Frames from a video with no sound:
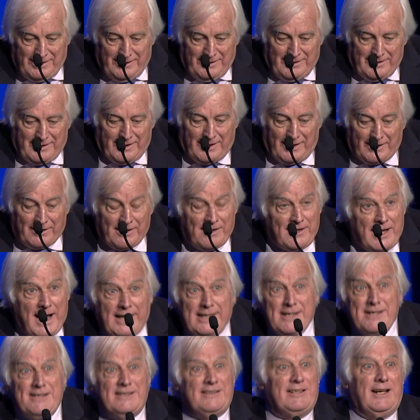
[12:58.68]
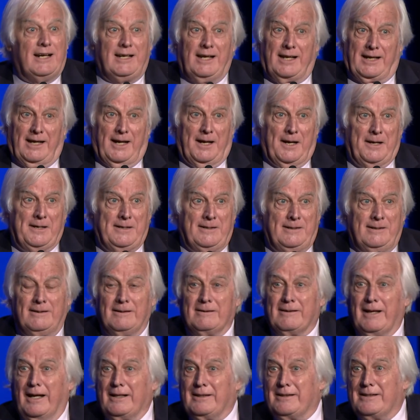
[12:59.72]
And that is telling us
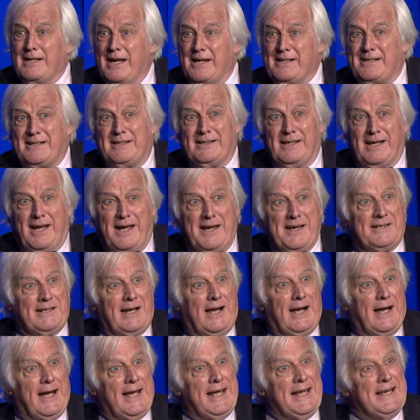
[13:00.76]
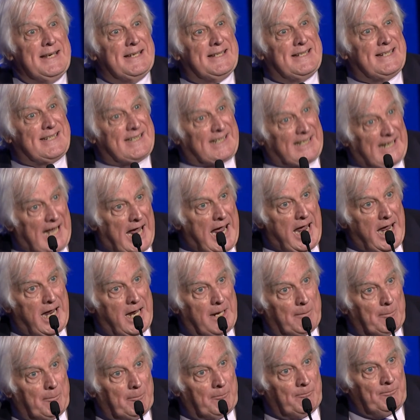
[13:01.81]
that this is a scam.